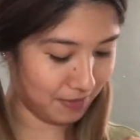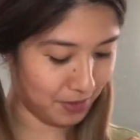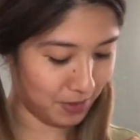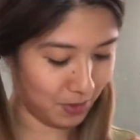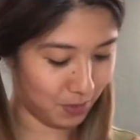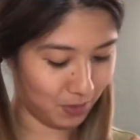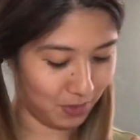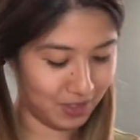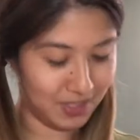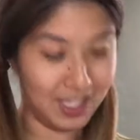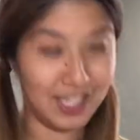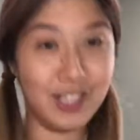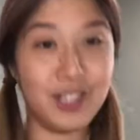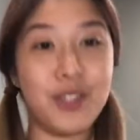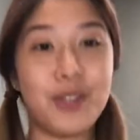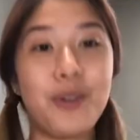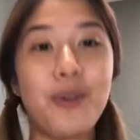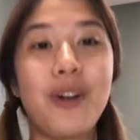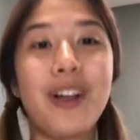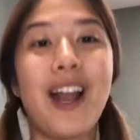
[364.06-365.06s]
the quarantine. You
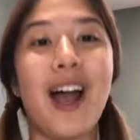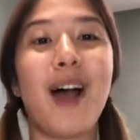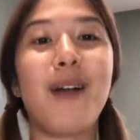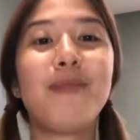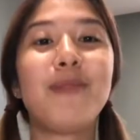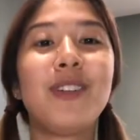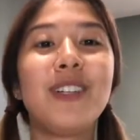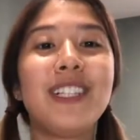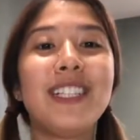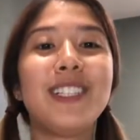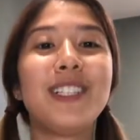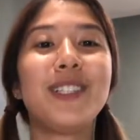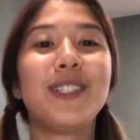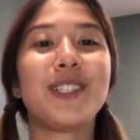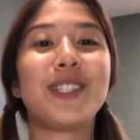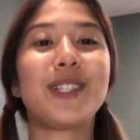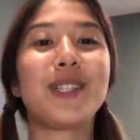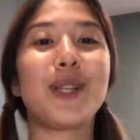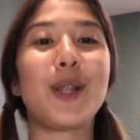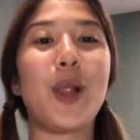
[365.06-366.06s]
know what? I'm going to
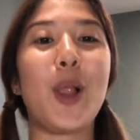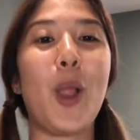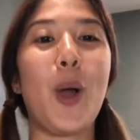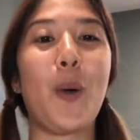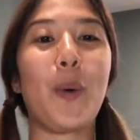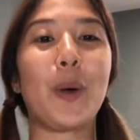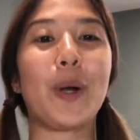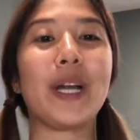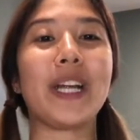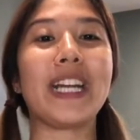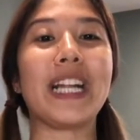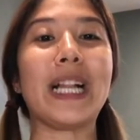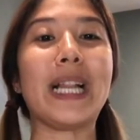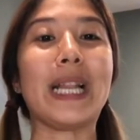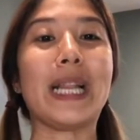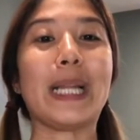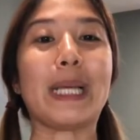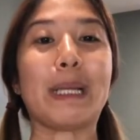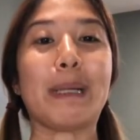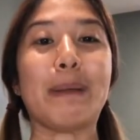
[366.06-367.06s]
just lower it a
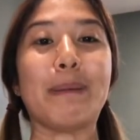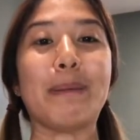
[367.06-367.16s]
little